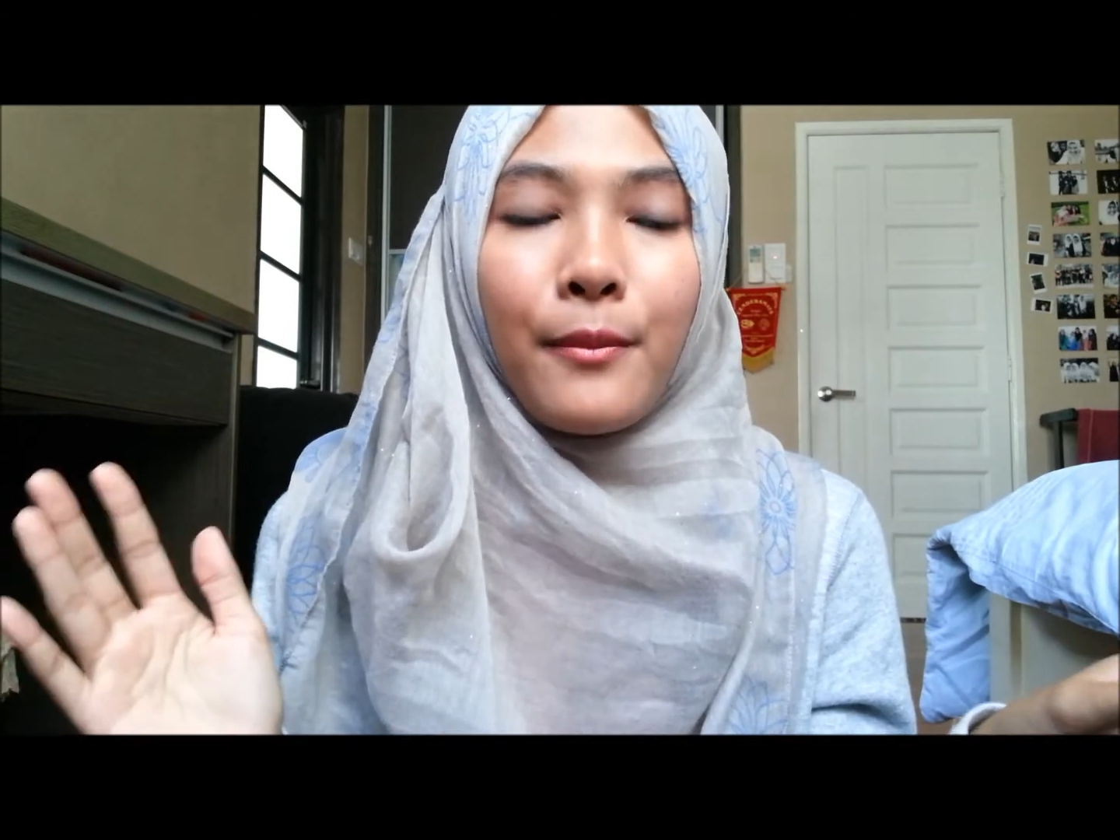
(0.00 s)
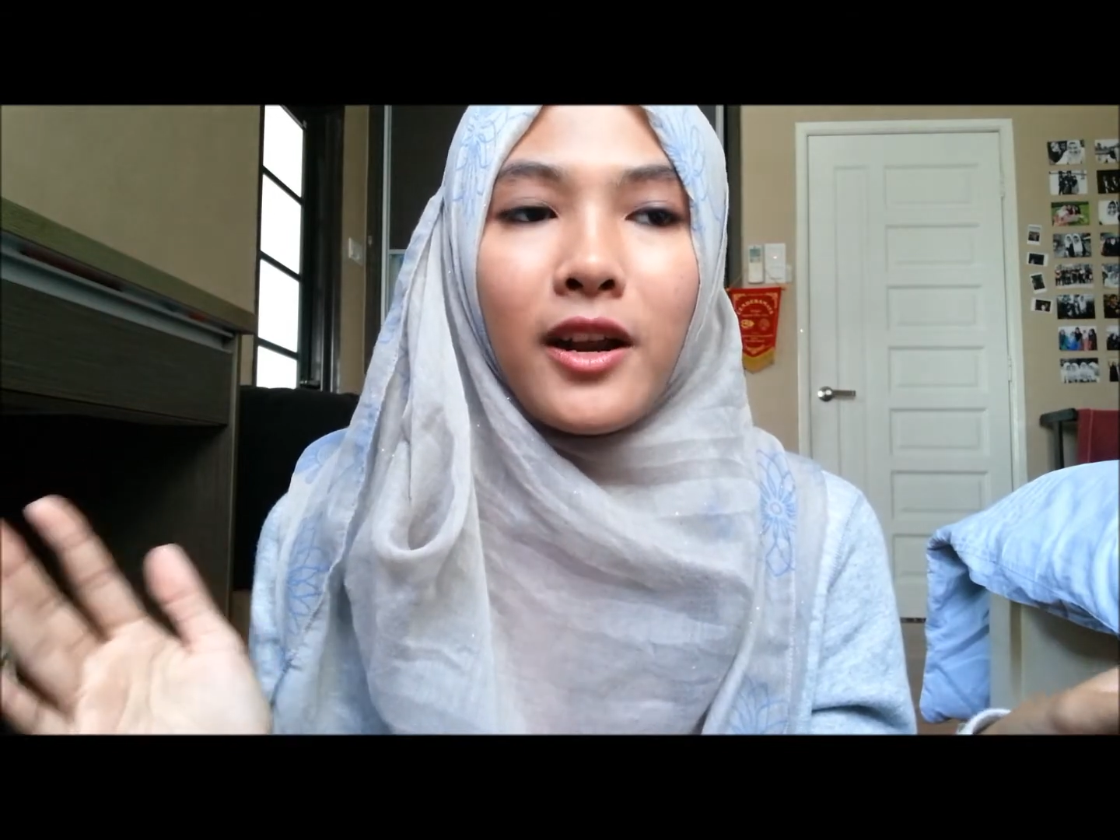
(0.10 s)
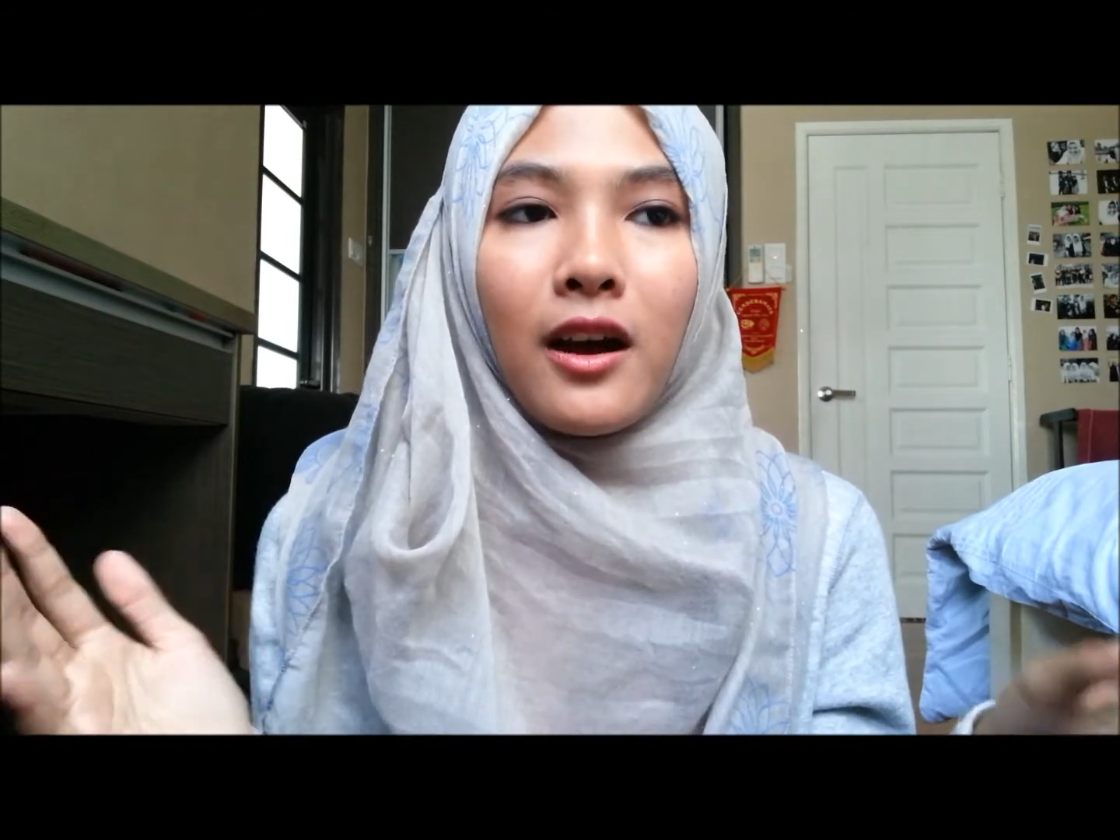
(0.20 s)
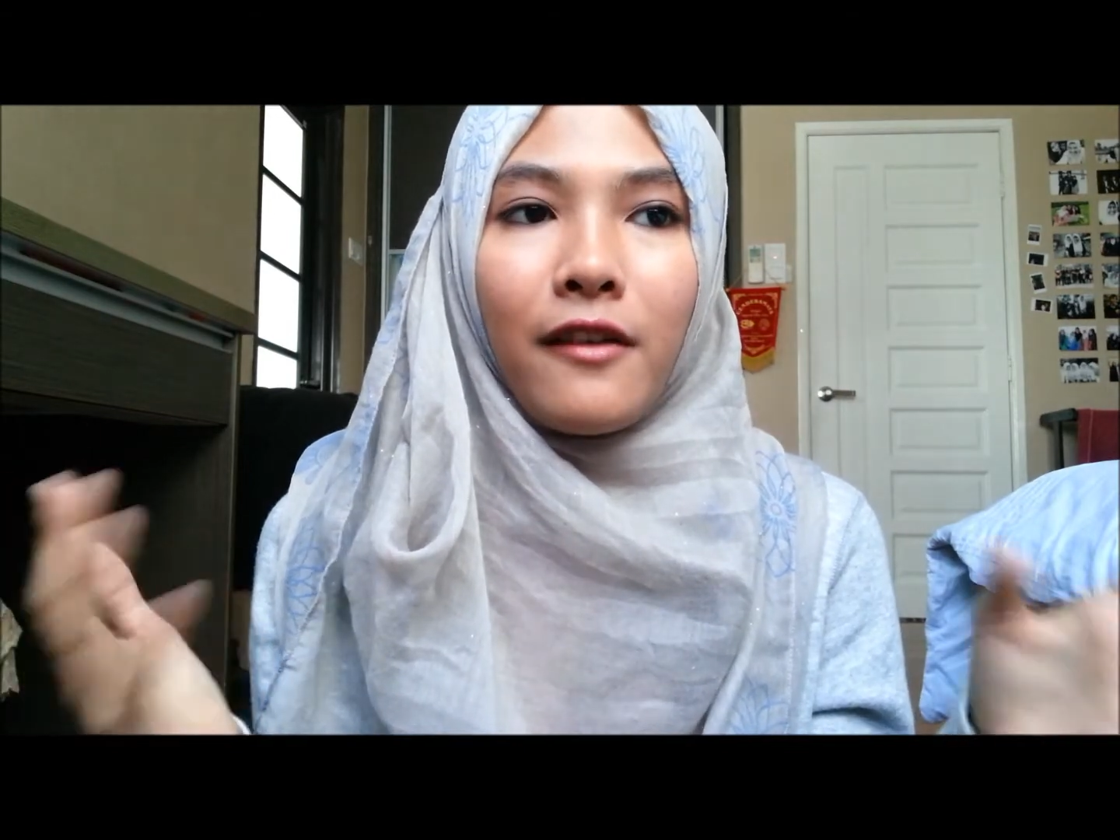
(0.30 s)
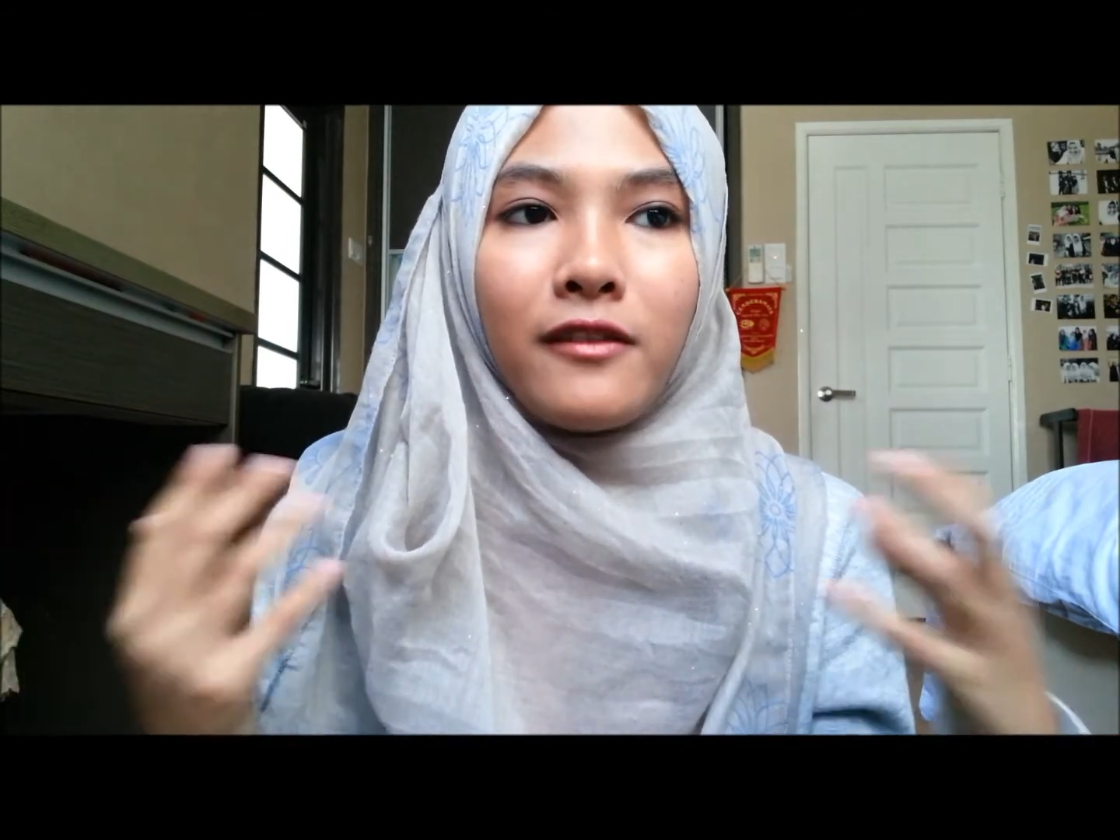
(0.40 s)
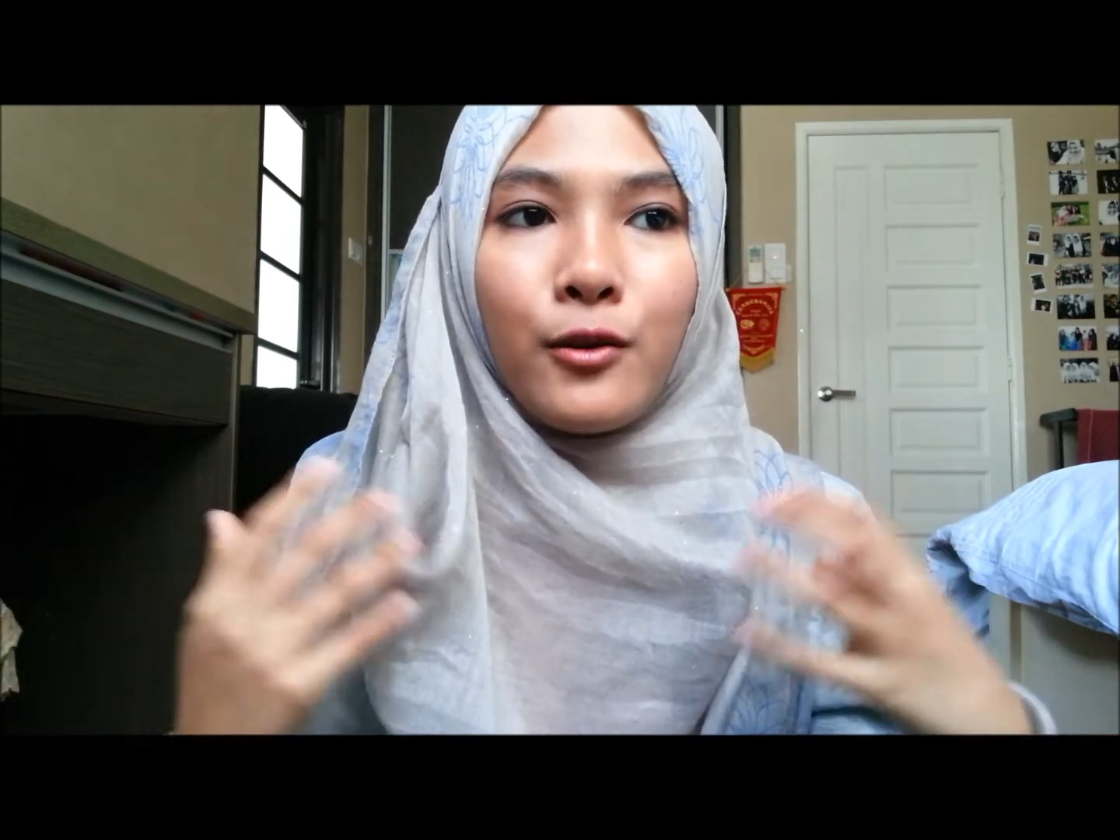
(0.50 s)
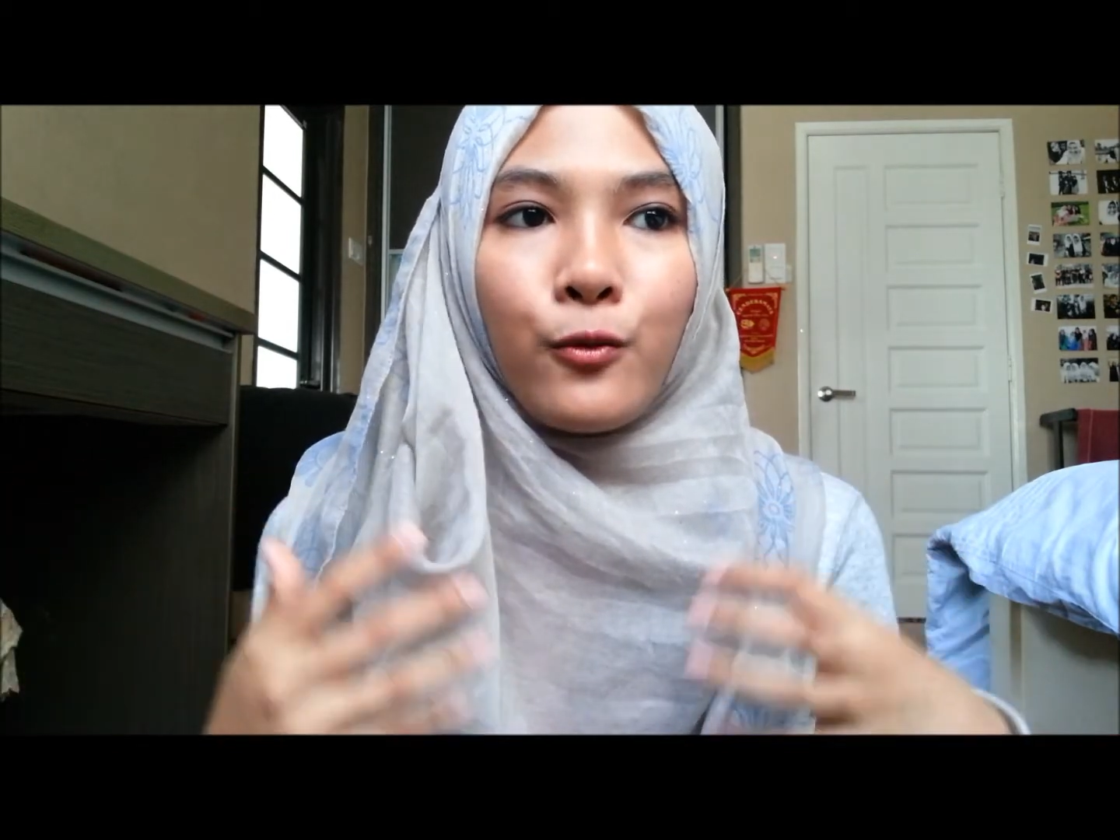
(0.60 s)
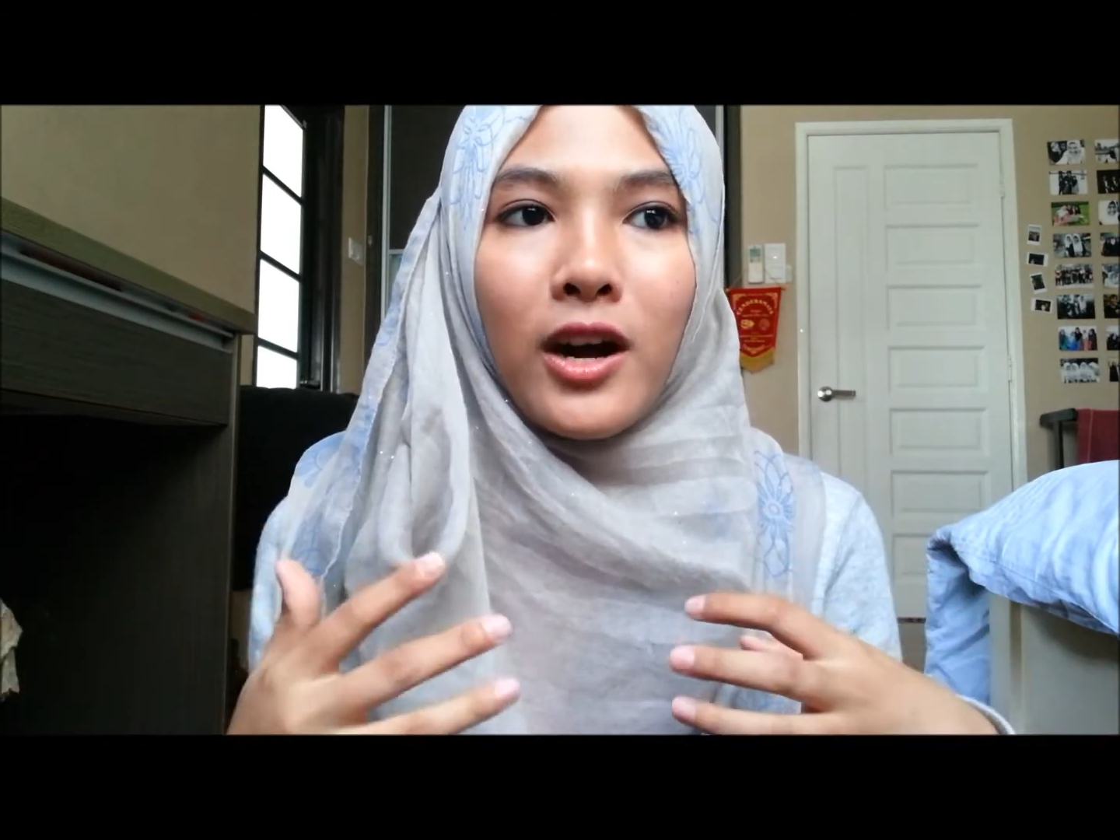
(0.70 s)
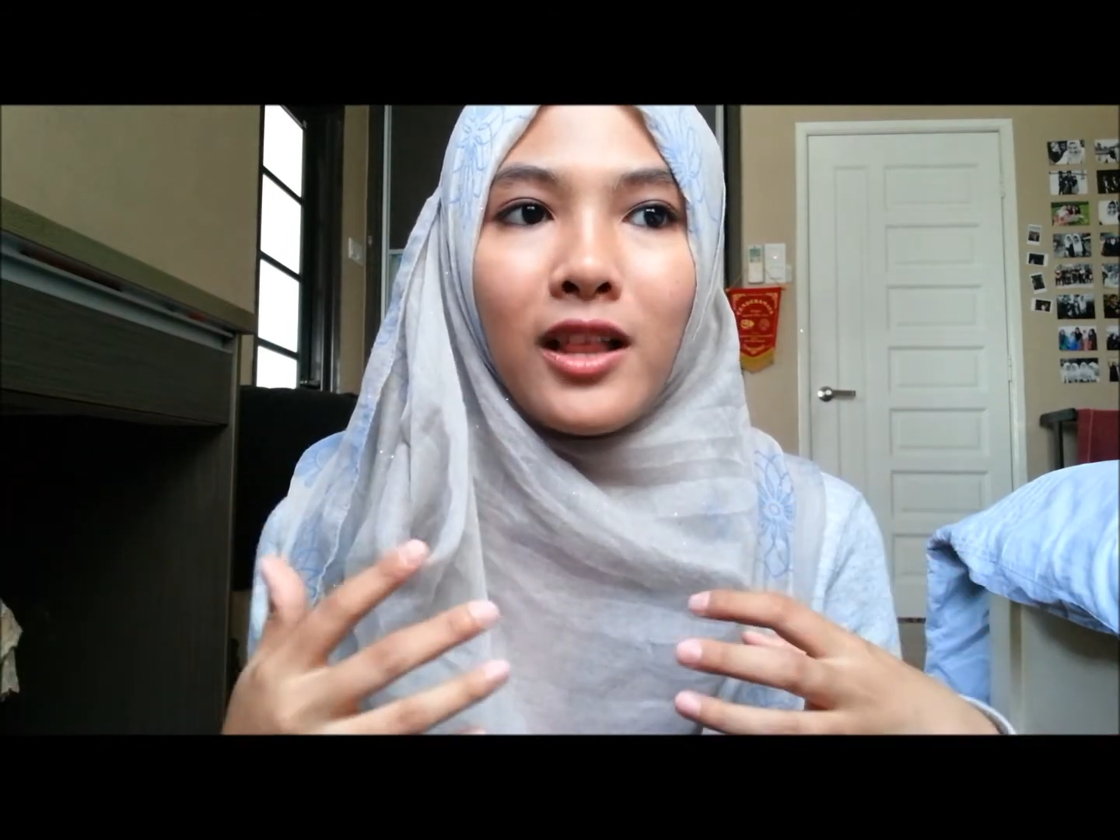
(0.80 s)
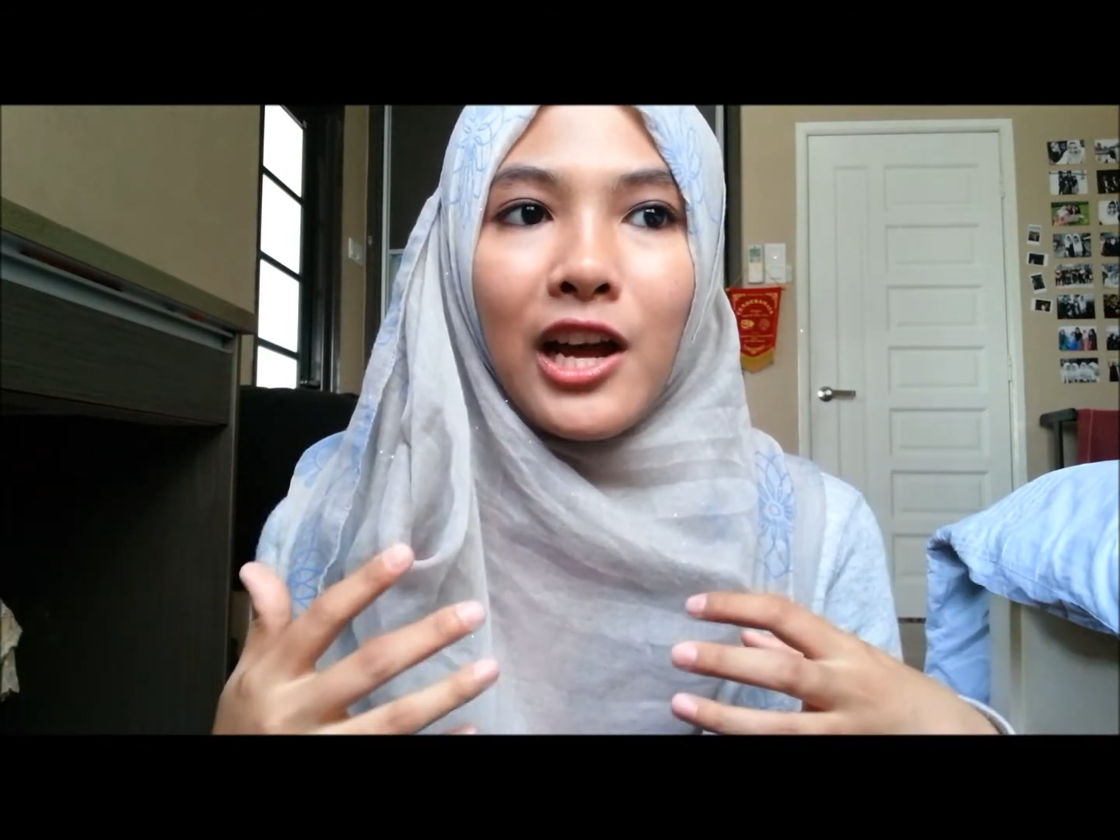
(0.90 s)
but after a
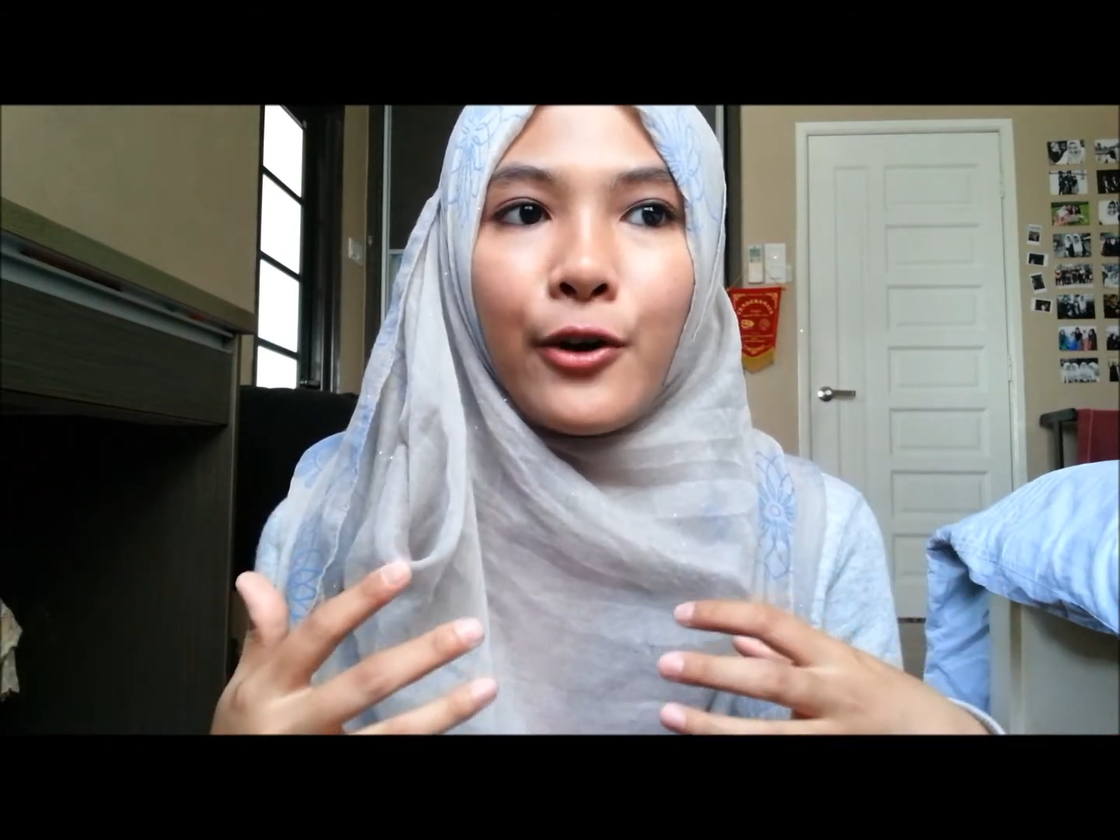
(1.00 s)
while,